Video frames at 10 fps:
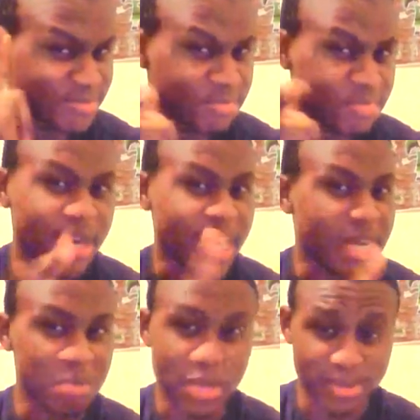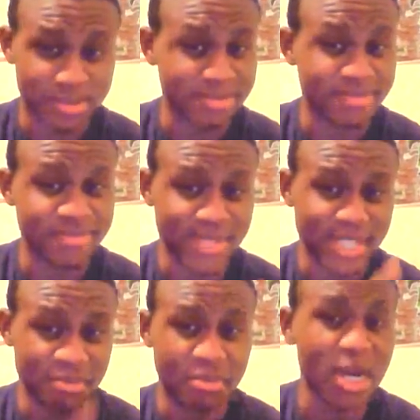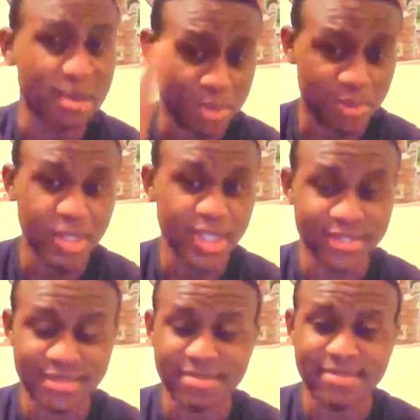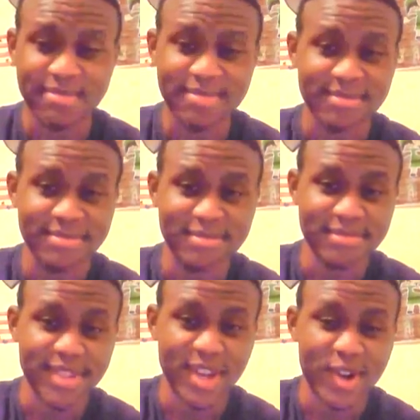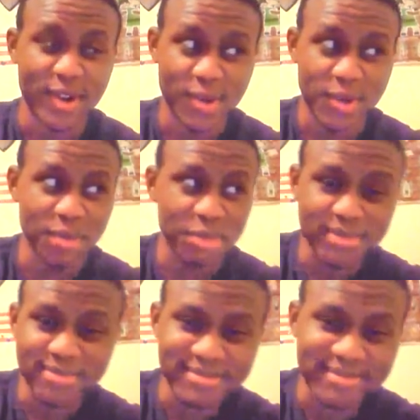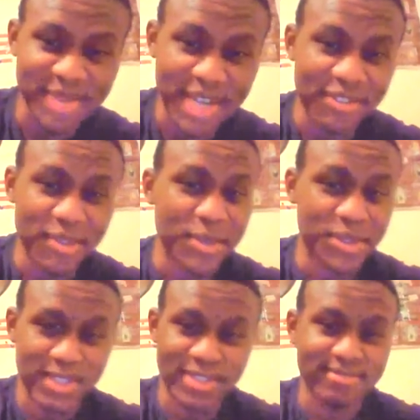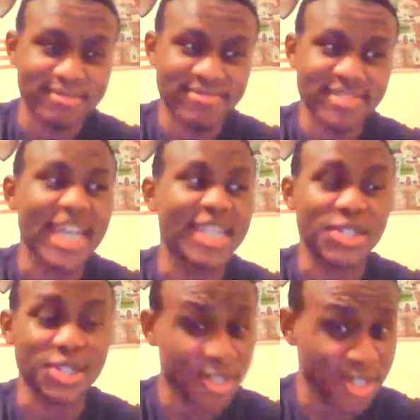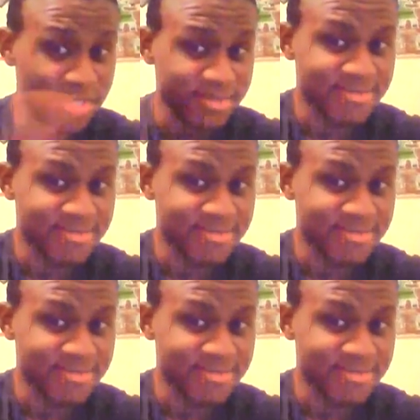maybe in Poplar Bluff, our group, my future. Not sure